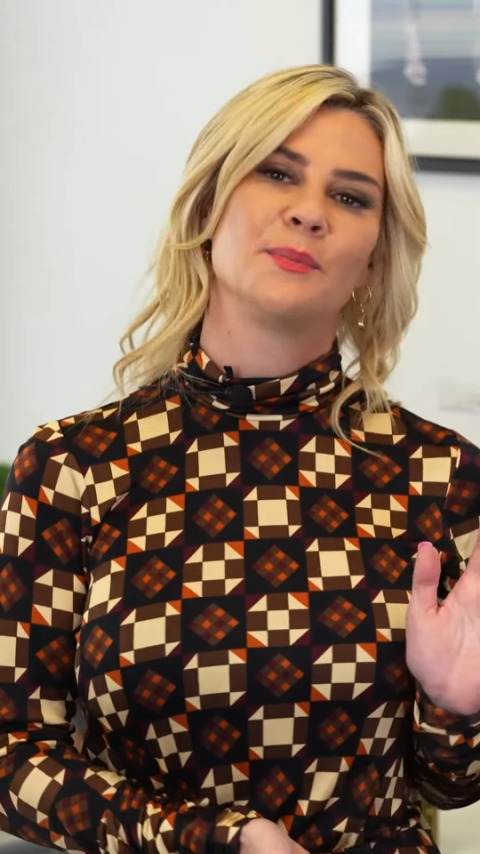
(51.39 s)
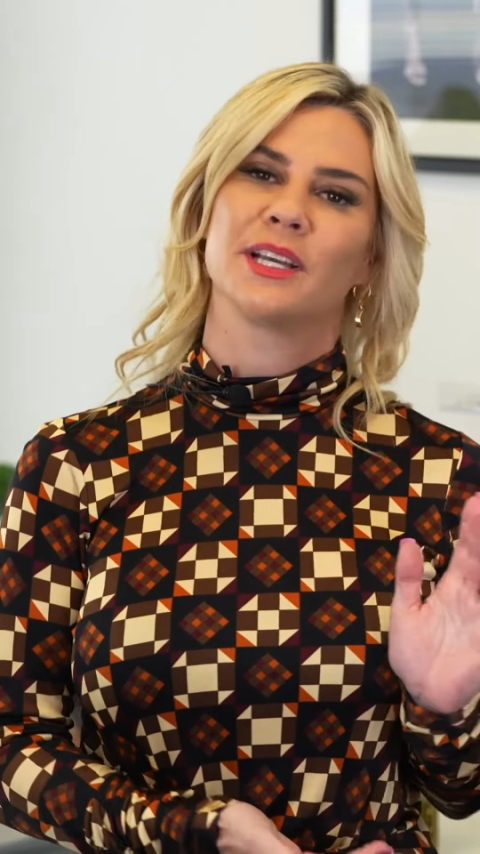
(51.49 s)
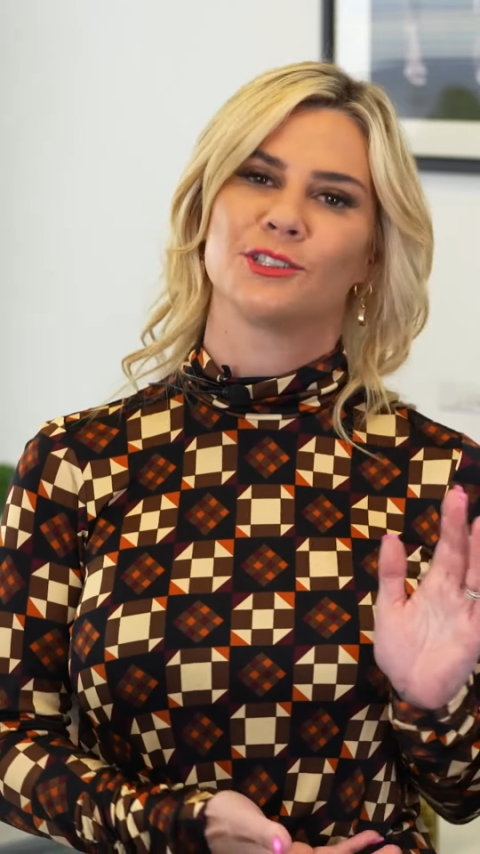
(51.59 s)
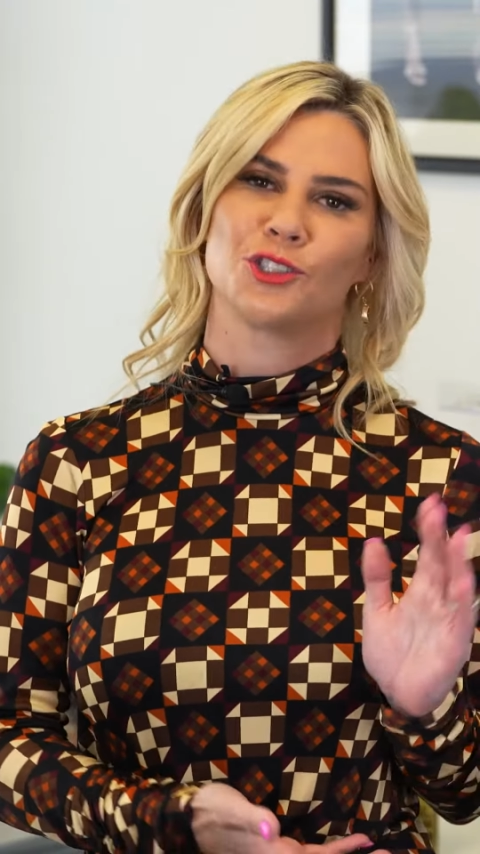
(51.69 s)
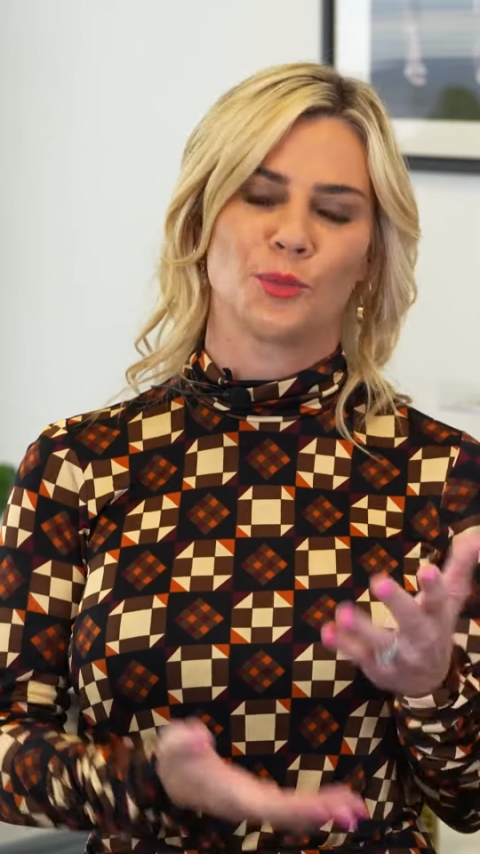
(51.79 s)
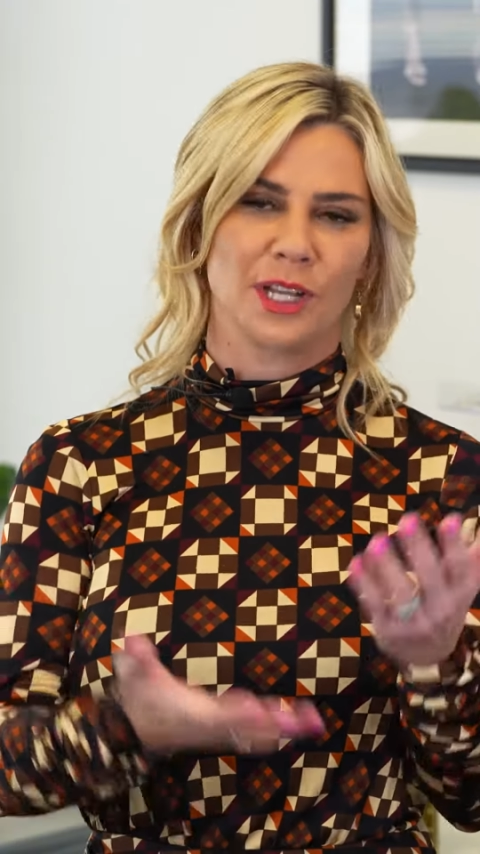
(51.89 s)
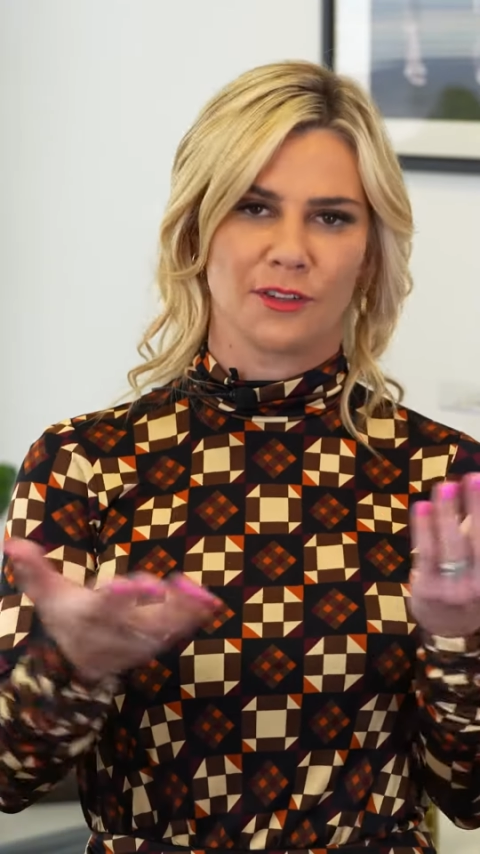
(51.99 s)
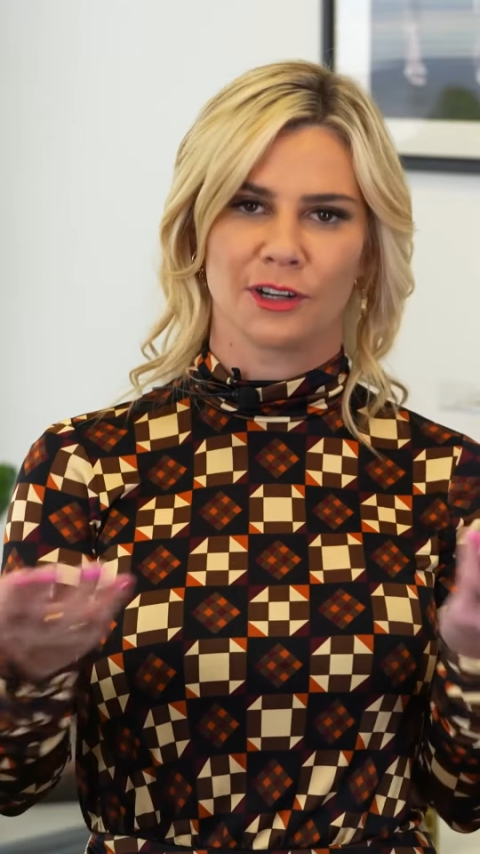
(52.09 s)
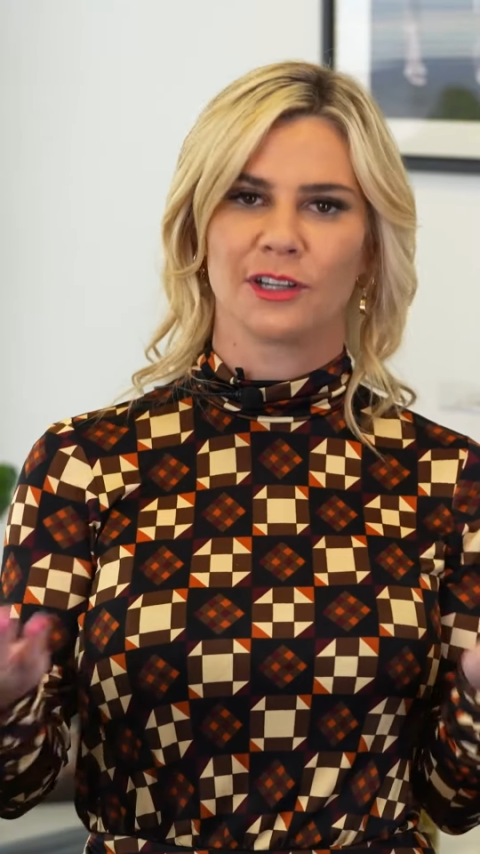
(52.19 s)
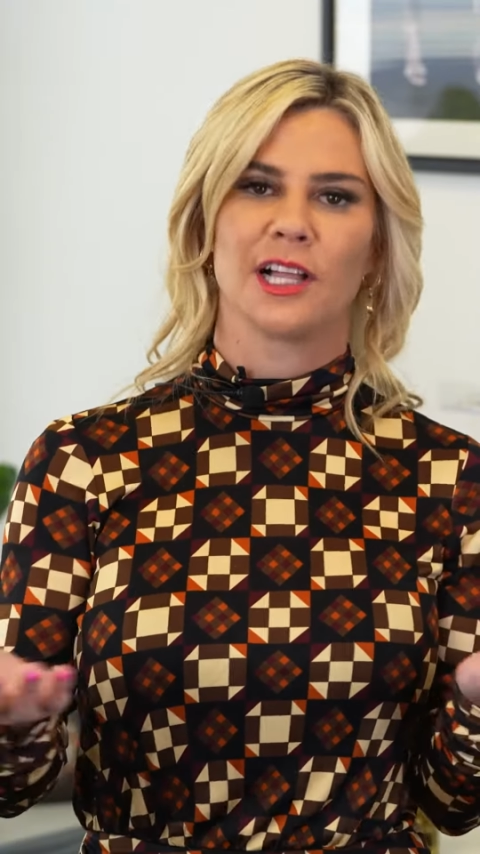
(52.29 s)
because so many of
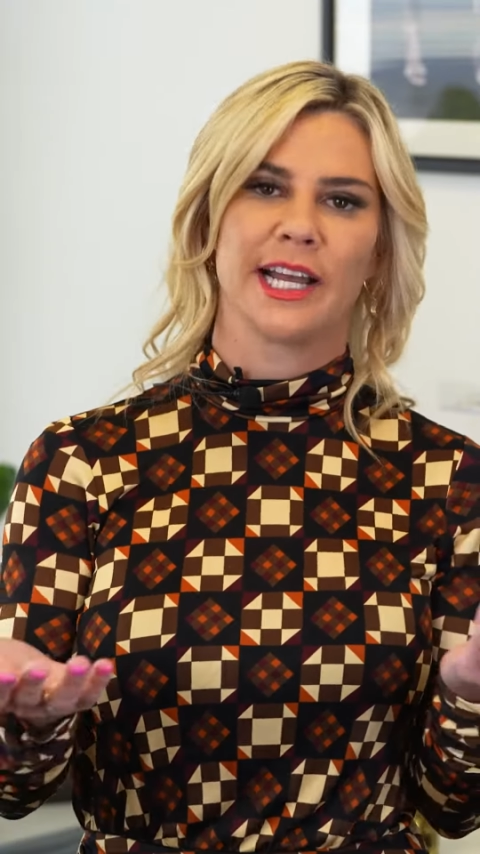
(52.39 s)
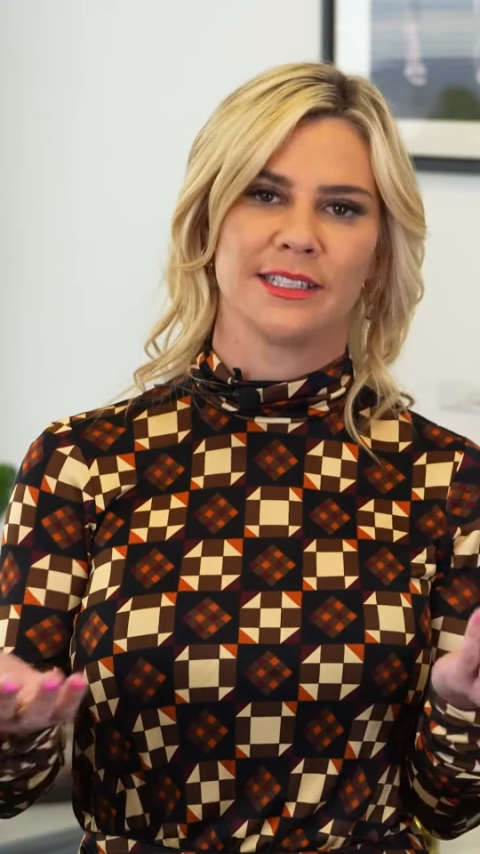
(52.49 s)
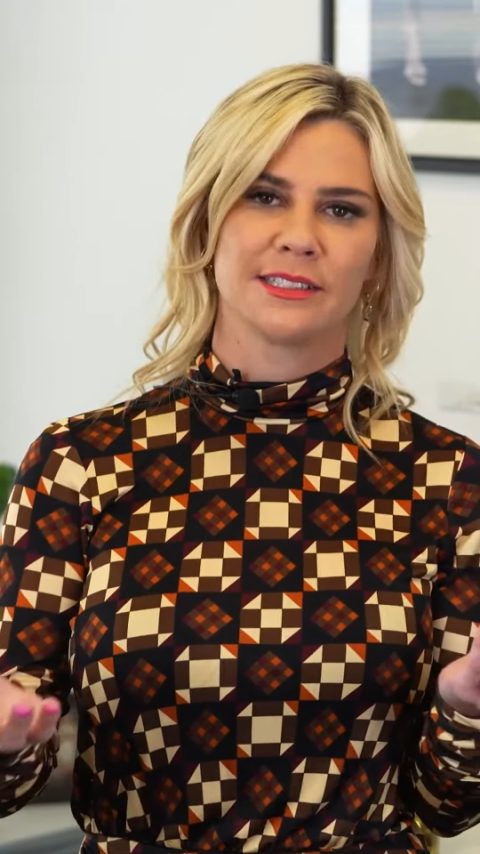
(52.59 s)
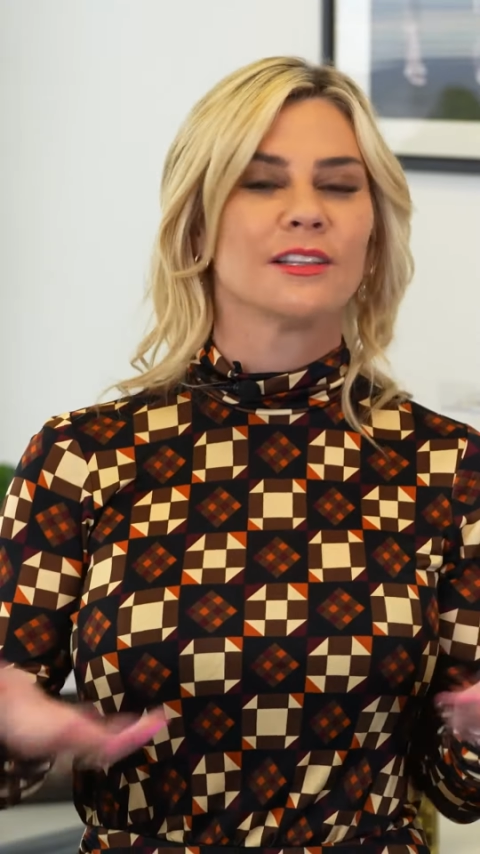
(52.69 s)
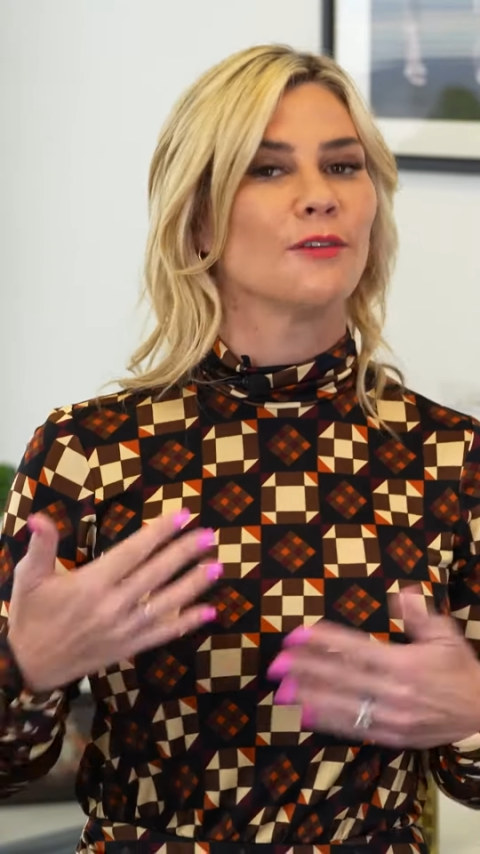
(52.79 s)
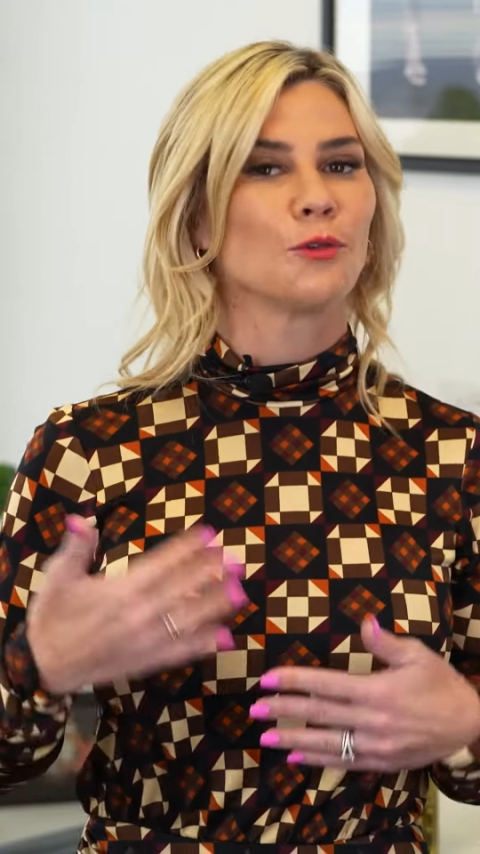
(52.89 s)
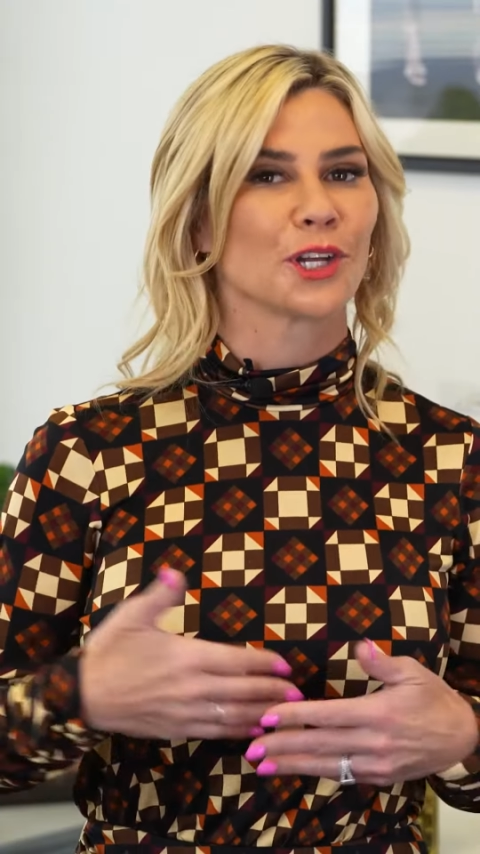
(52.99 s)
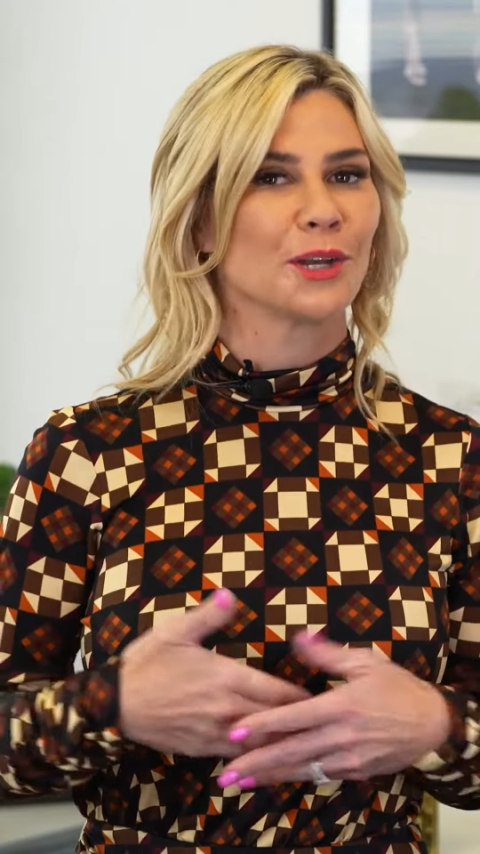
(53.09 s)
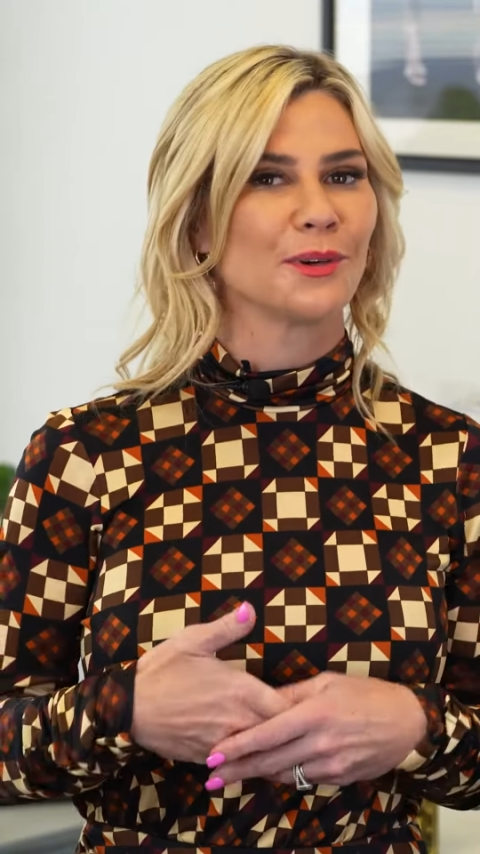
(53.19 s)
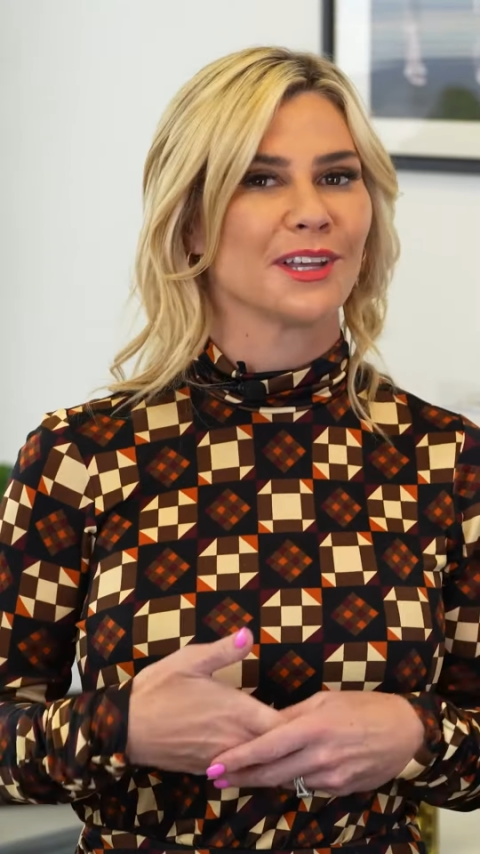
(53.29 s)
our clients love
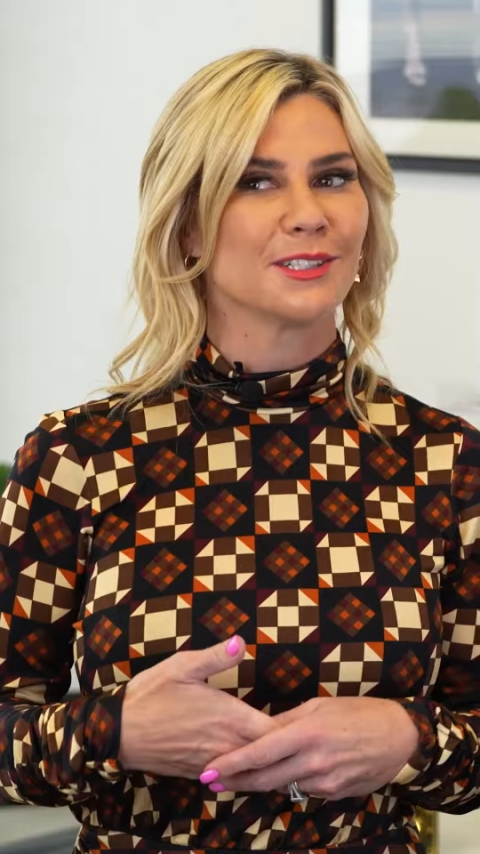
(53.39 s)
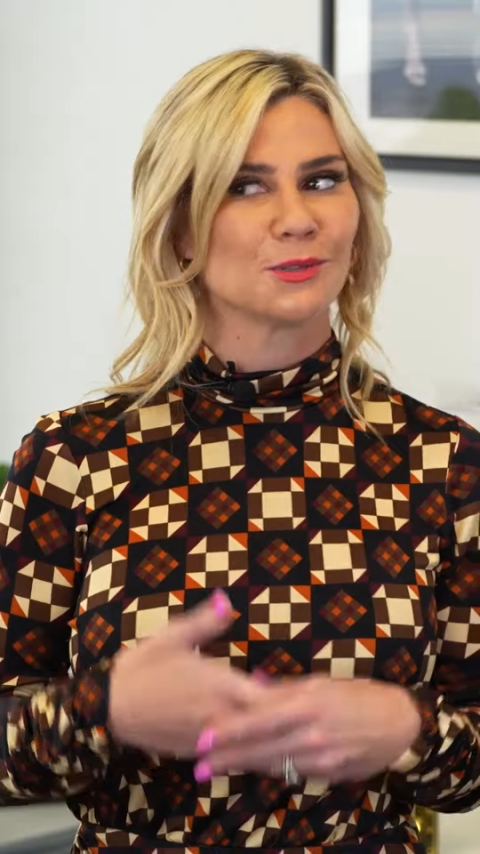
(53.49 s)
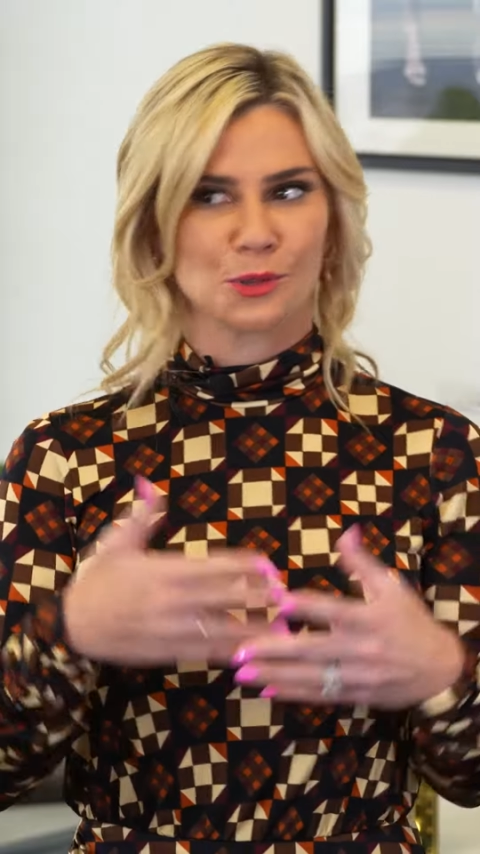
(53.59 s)
working with us.